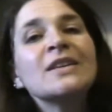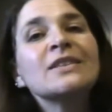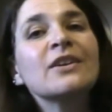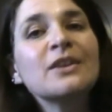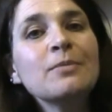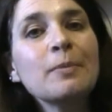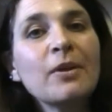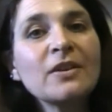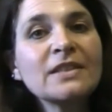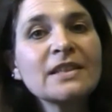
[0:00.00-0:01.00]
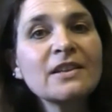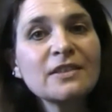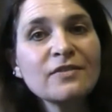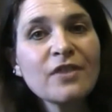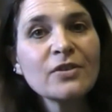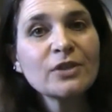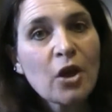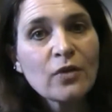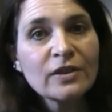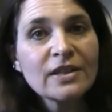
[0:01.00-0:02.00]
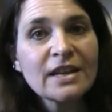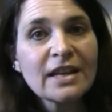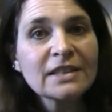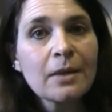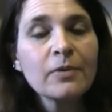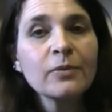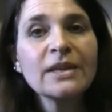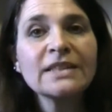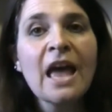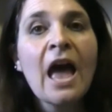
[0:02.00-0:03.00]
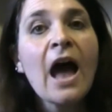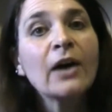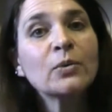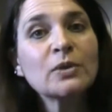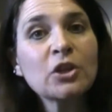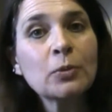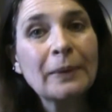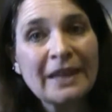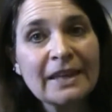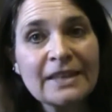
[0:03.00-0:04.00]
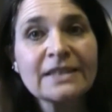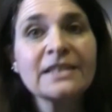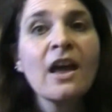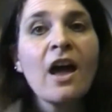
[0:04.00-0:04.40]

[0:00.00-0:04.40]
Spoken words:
so I'm going to be planting a load of those hopefully in the next couple of weeks. And also peas.